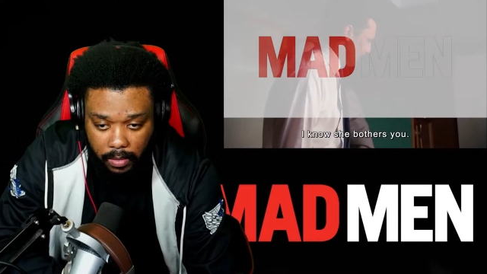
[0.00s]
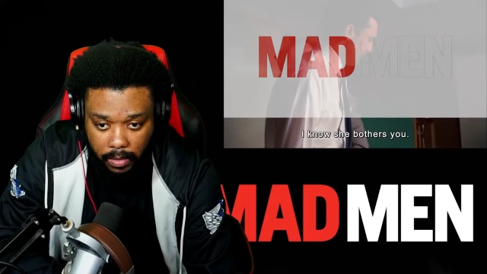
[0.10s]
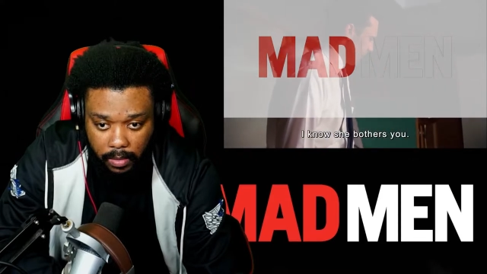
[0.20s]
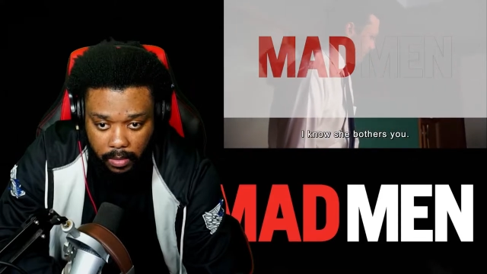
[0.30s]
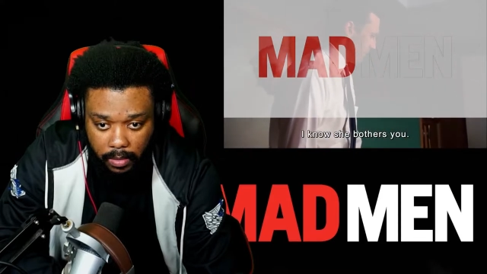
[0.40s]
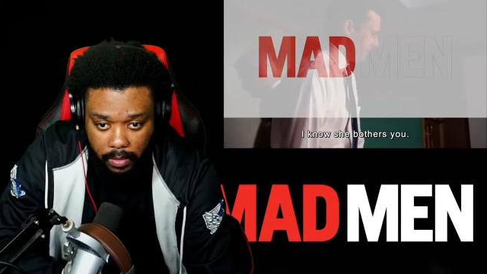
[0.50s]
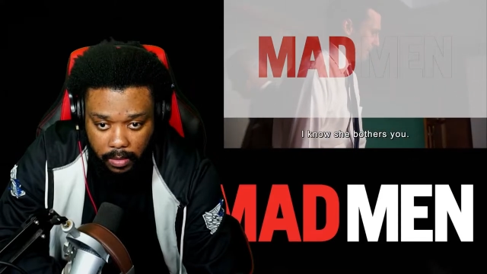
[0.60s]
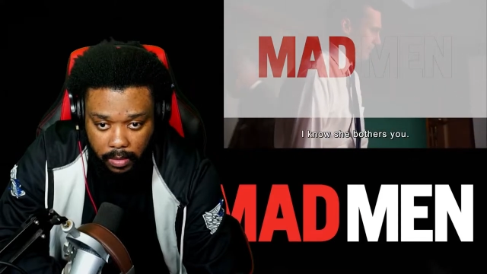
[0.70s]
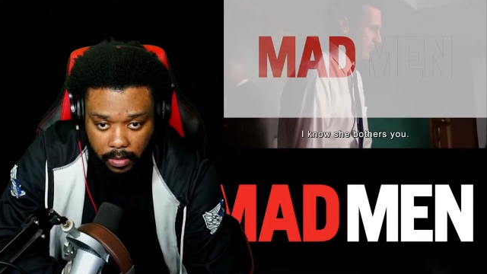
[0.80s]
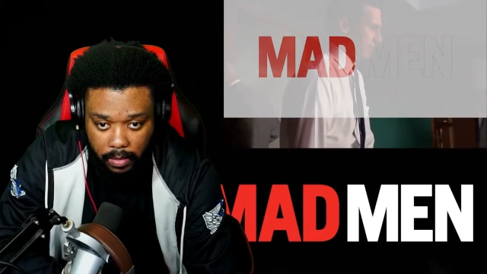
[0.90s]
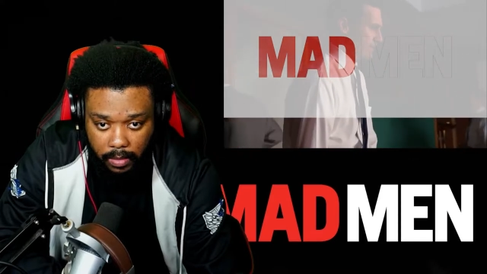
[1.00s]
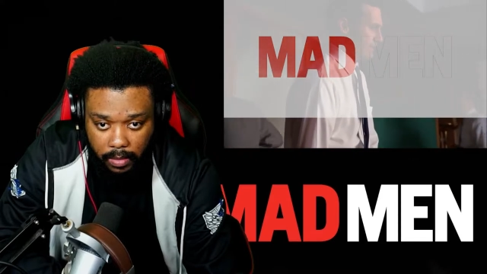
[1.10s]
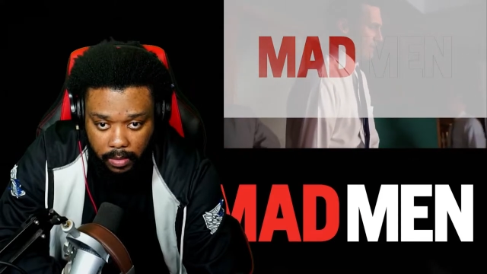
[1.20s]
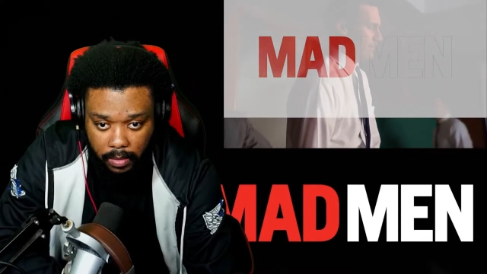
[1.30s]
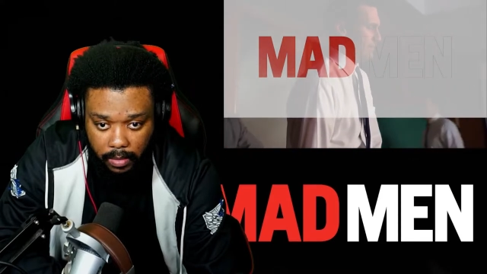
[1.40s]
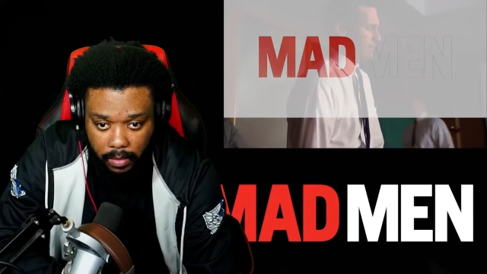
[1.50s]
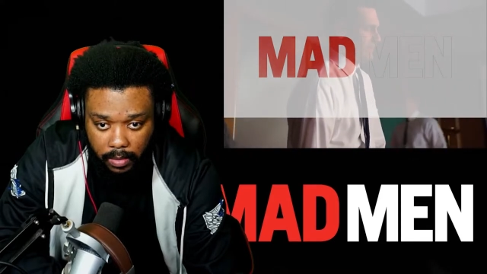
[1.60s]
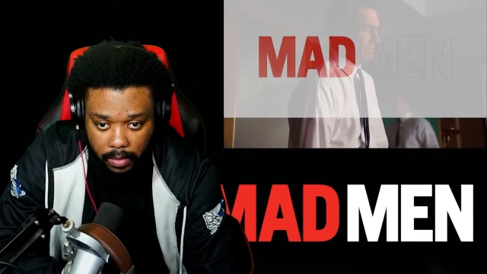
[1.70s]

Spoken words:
(silence)